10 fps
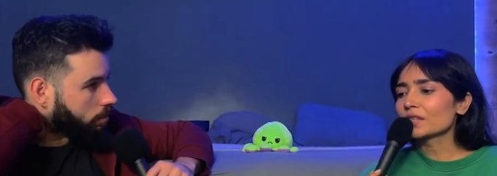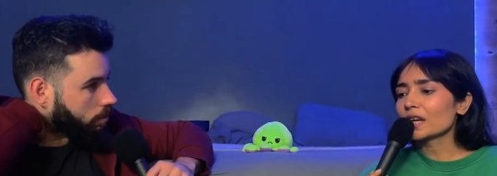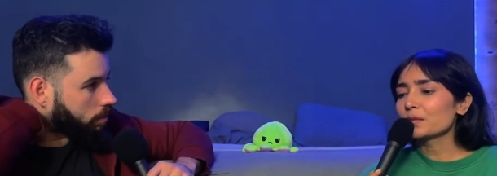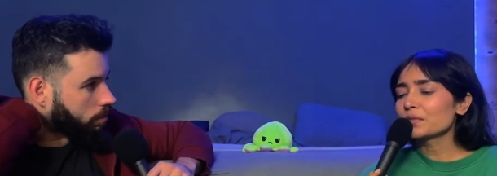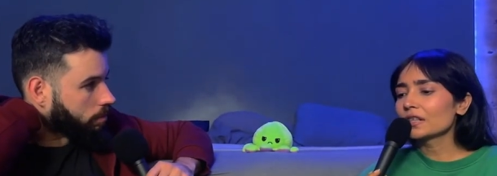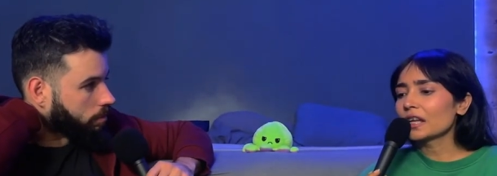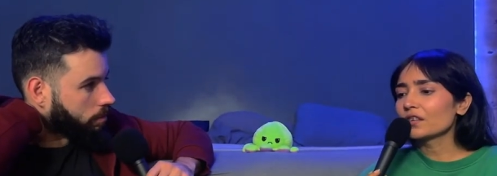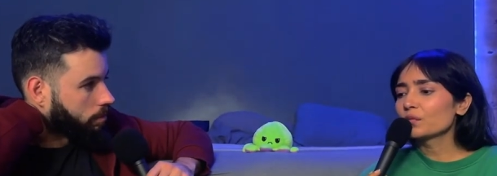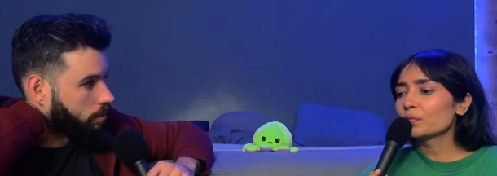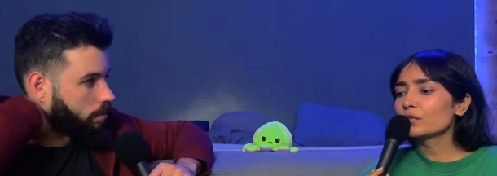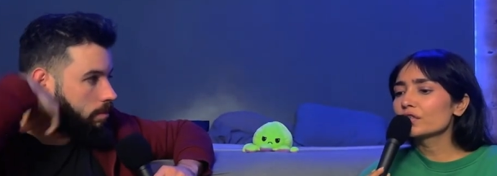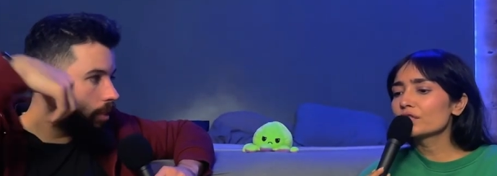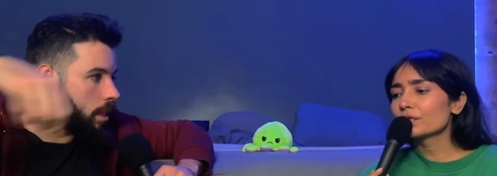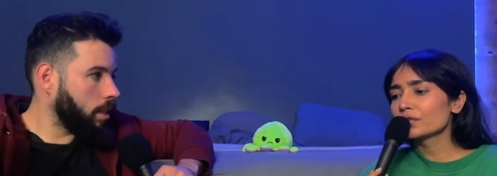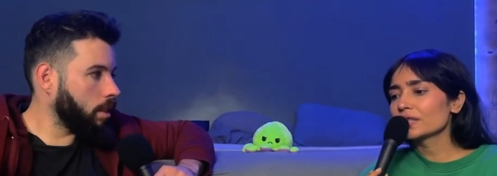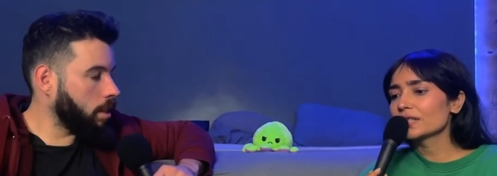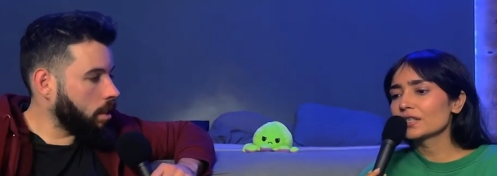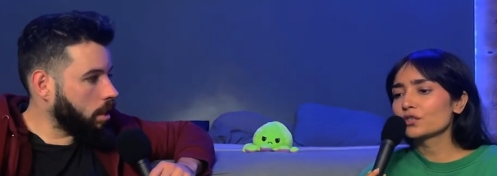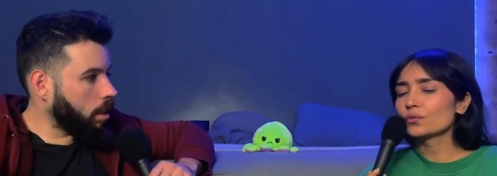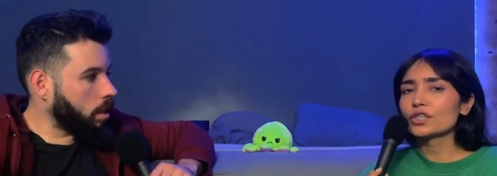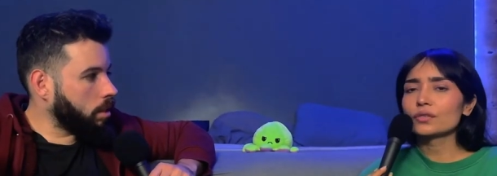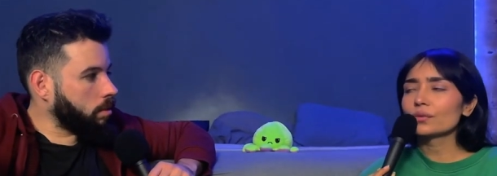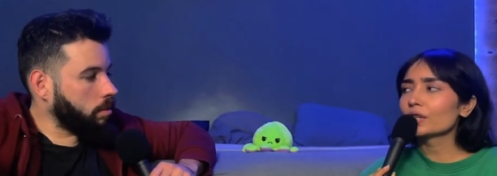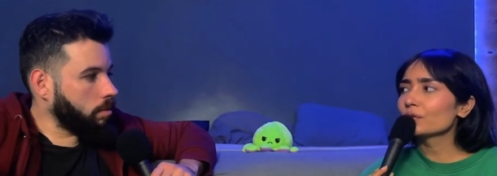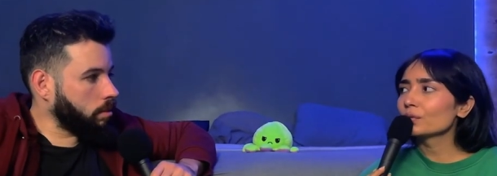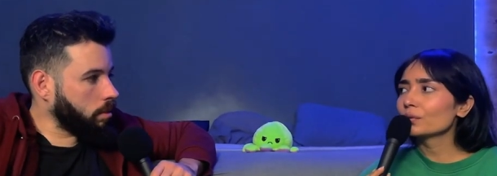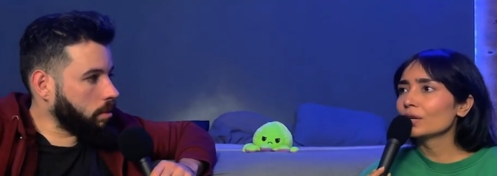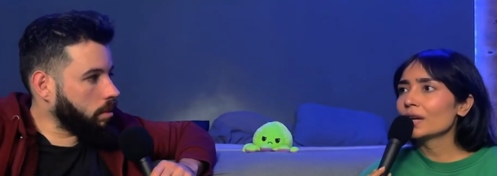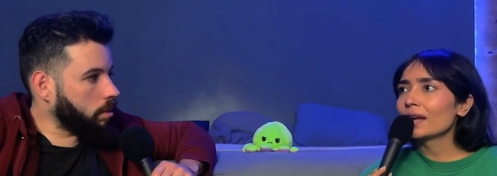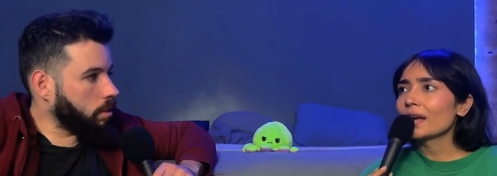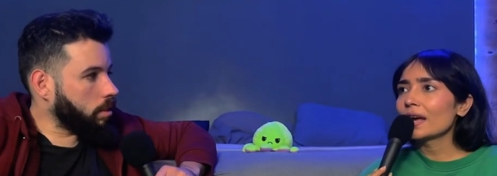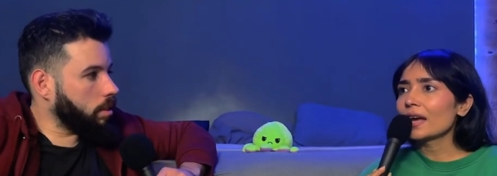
Speaker 1: sometimes life puts you in this situation where you